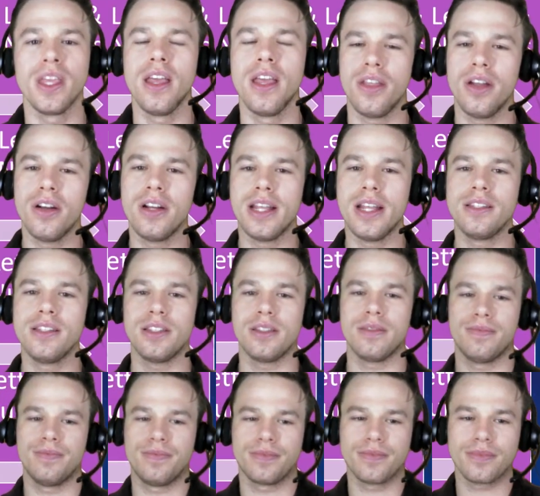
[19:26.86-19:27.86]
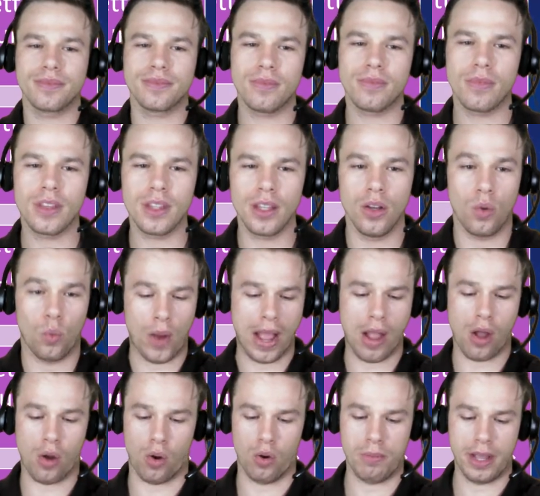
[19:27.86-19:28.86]
there it is.
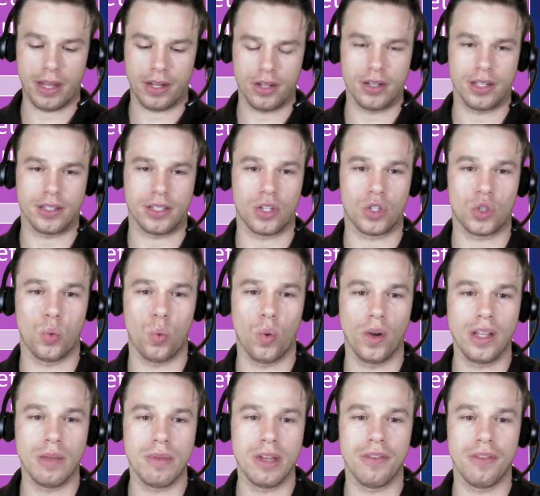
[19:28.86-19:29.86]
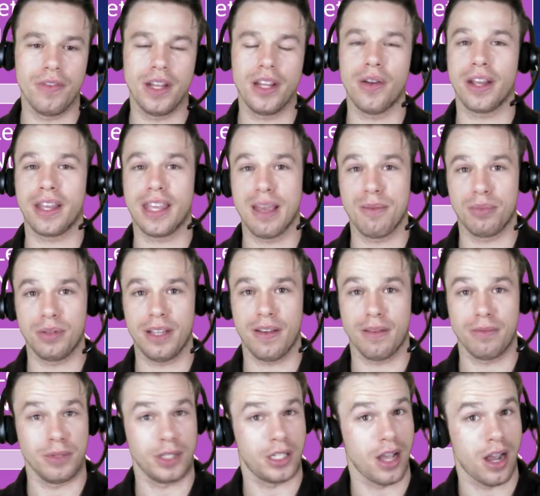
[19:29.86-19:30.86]
Wow, oh my goodness, a 20-minute video. I can't believe I've
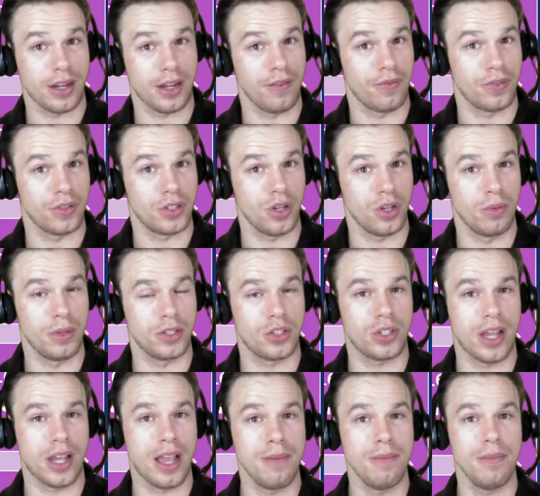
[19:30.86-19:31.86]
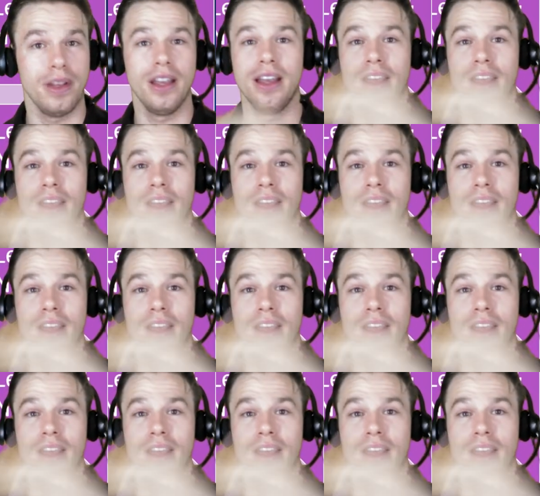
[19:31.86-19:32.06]
been talking for so much time.